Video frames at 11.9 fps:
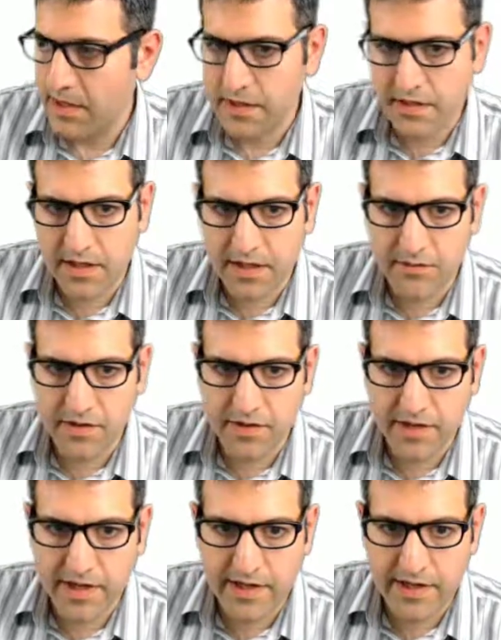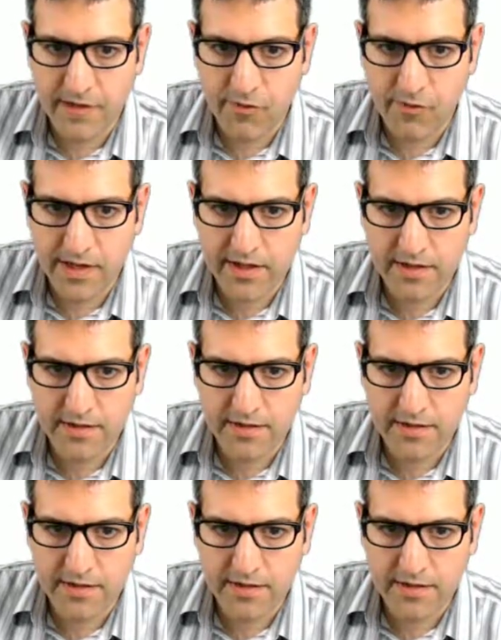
That's going to be on area 1.